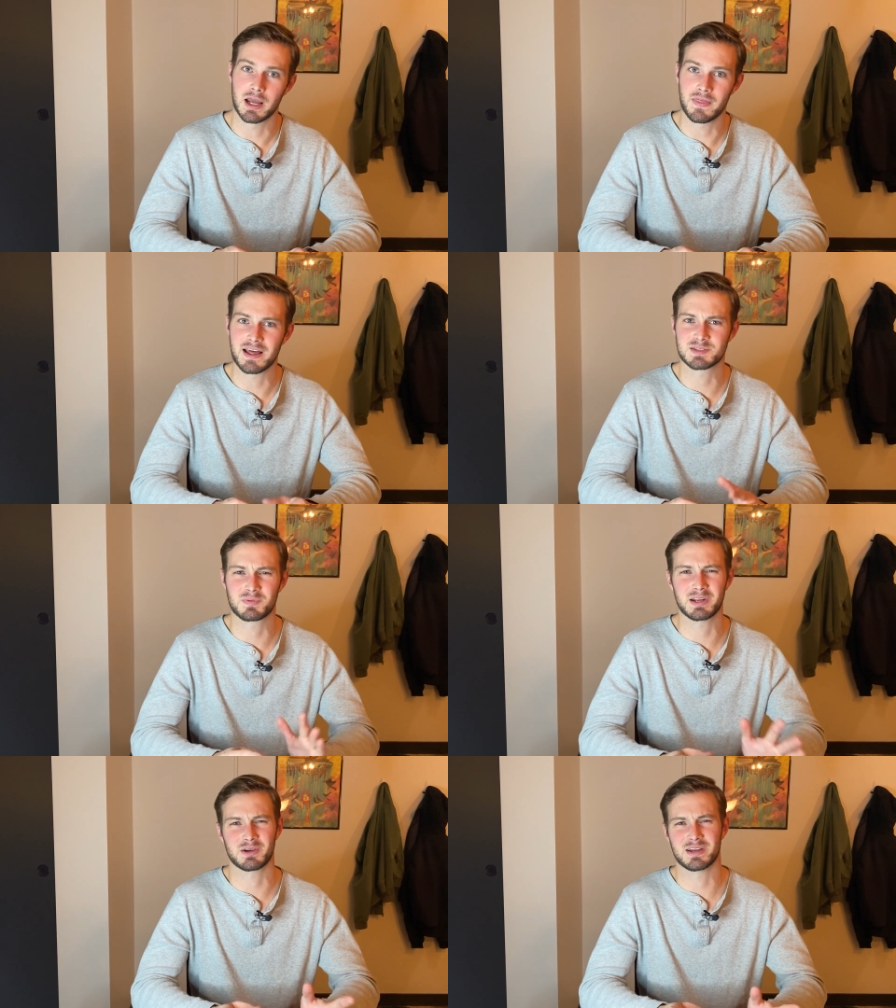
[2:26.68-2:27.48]
And that's
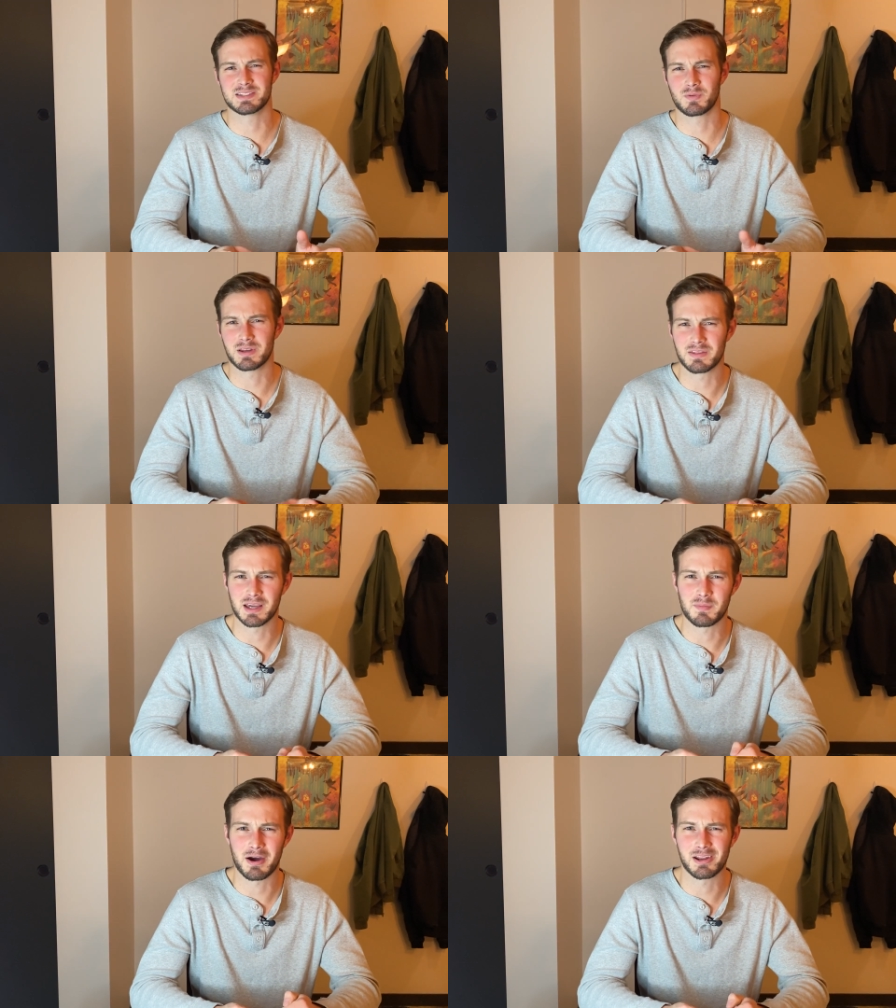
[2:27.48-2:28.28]
pretty crazy when you
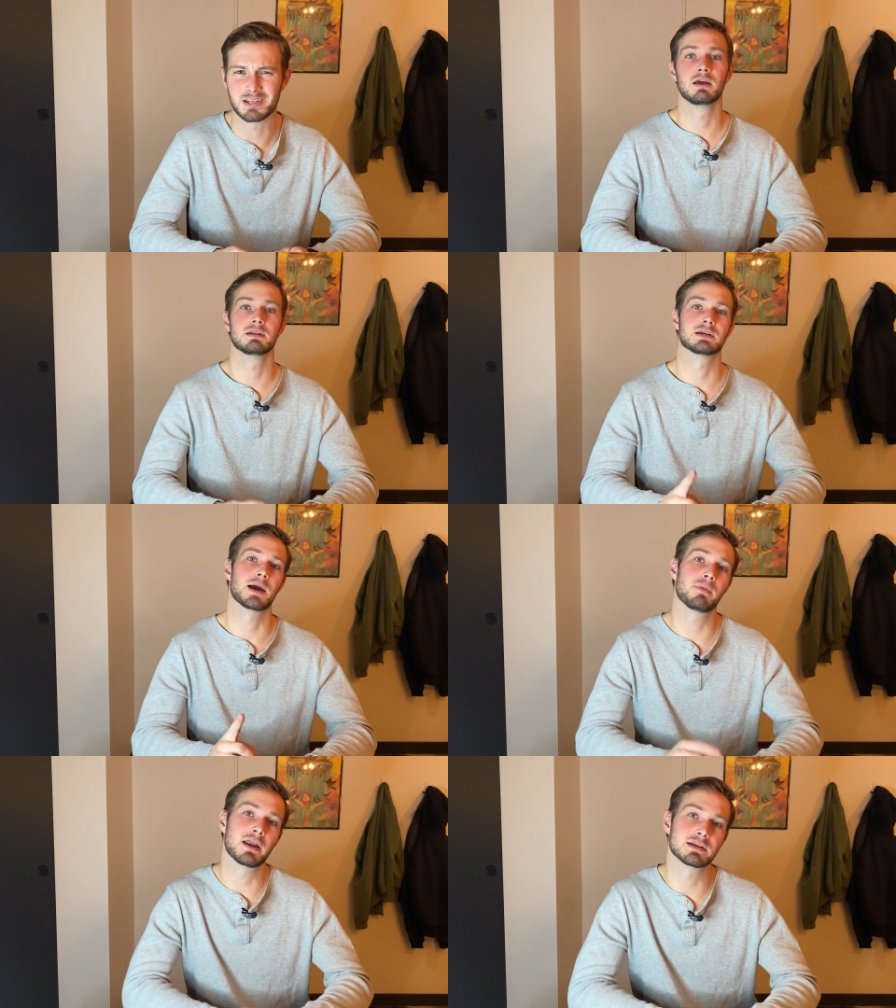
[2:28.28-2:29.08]
think about it.
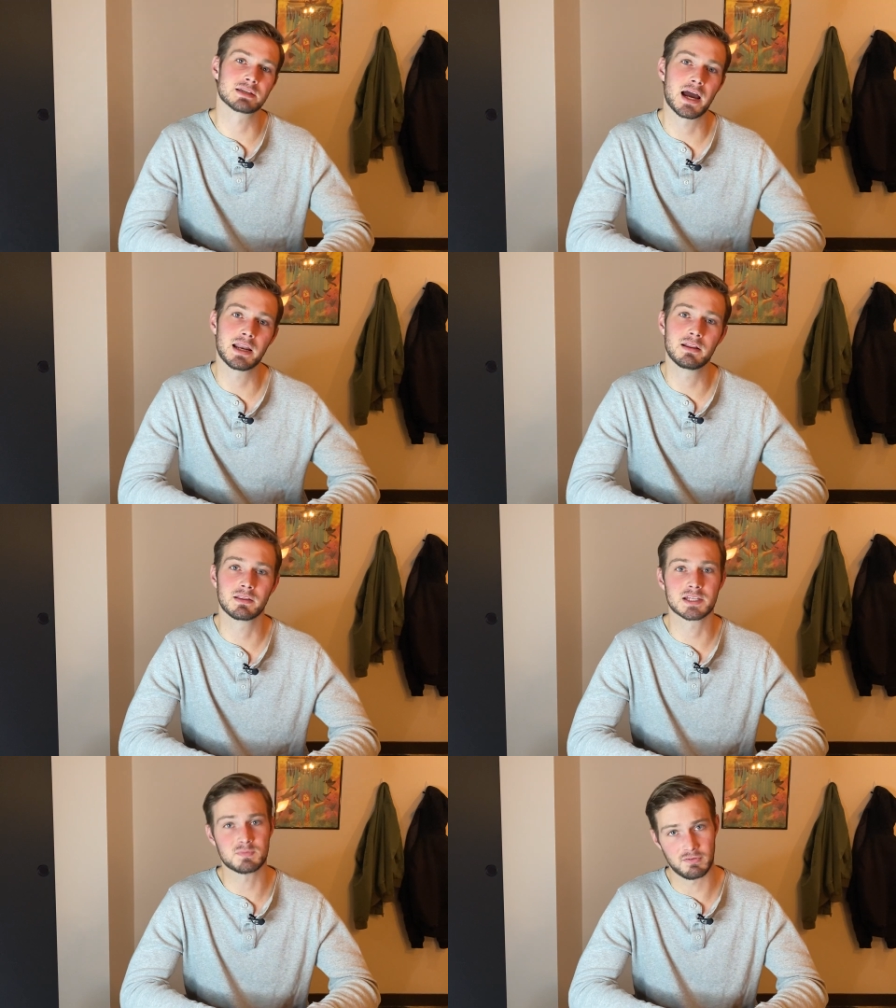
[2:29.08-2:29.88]
Timeline aside, let's move